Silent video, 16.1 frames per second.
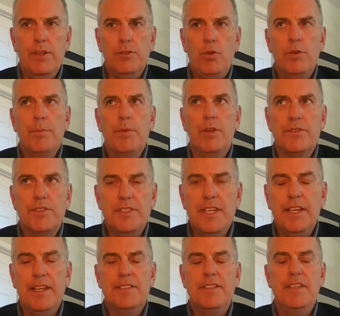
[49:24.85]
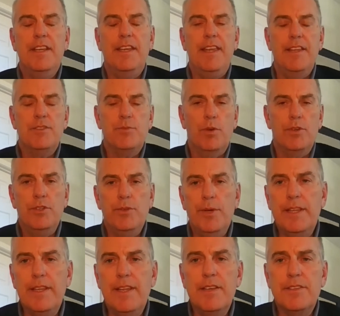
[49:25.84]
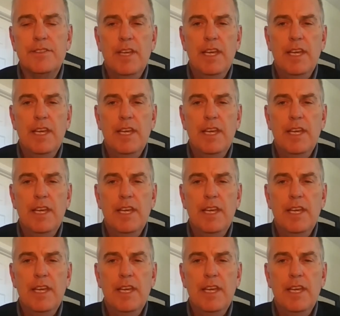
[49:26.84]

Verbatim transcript: you know the criminal syndicates were doing